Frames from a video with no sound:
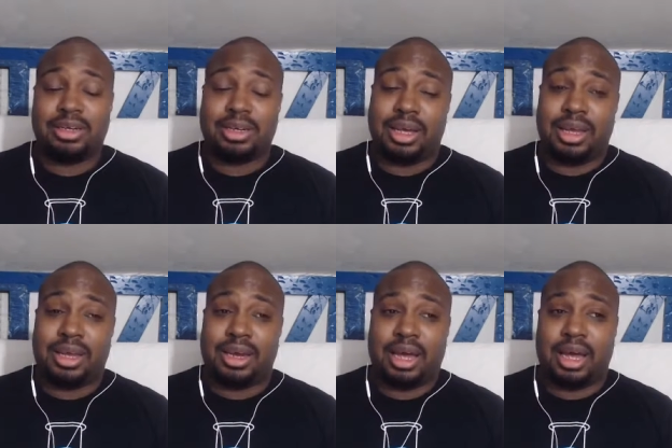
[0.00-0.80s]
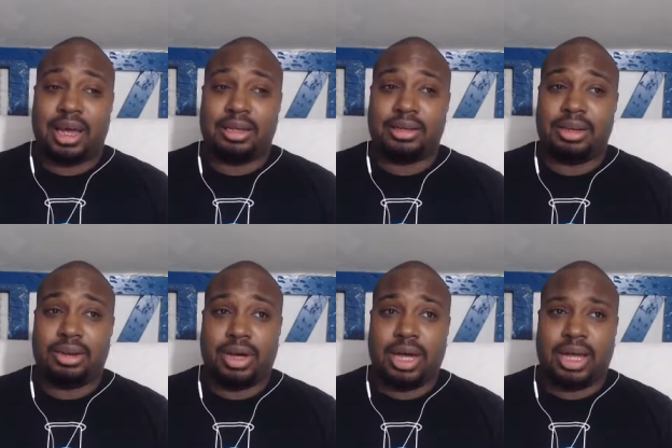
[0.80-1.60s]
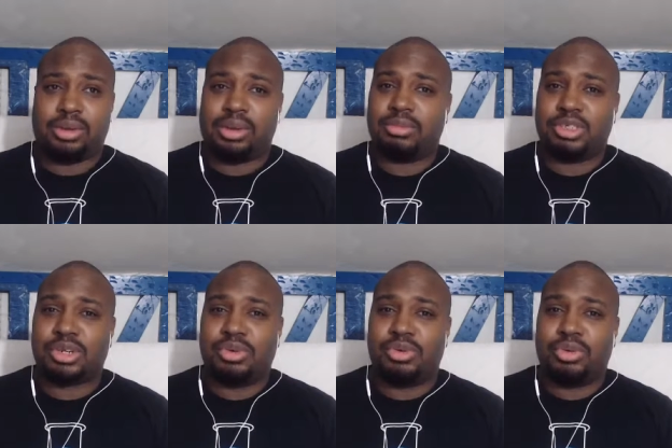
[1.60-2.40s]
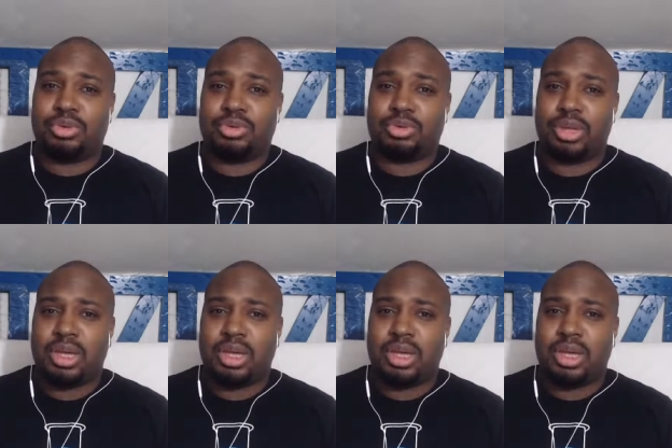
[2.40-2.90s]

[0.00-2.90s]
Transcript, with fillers: And uh, you know, I thought it was cool.